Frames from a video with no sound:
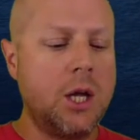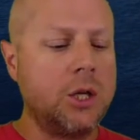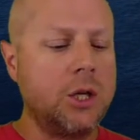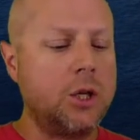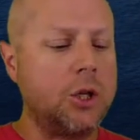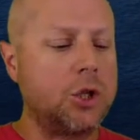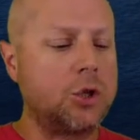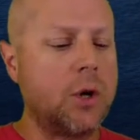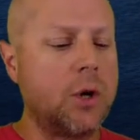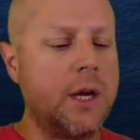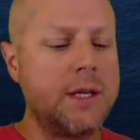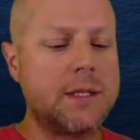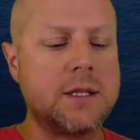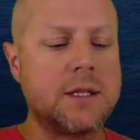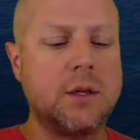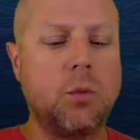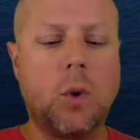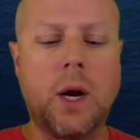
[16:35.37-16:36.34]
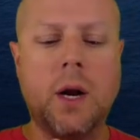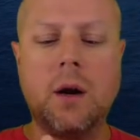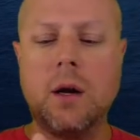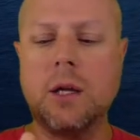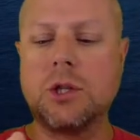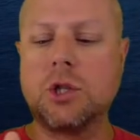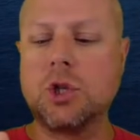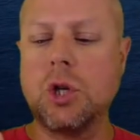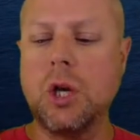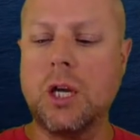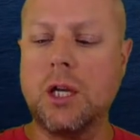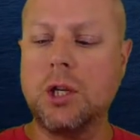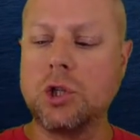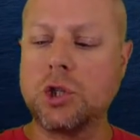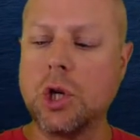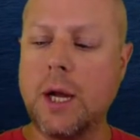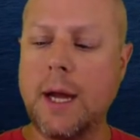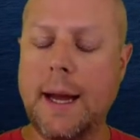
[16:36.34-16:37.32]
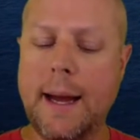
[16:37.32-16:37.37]
to try to see where a
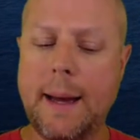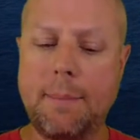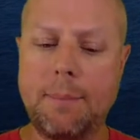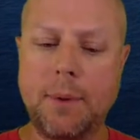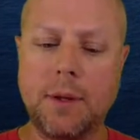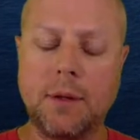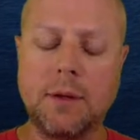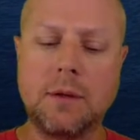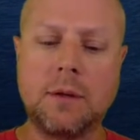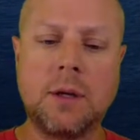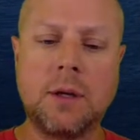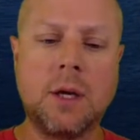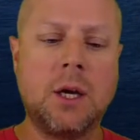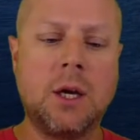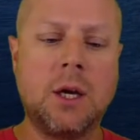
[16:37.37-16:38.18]
change happened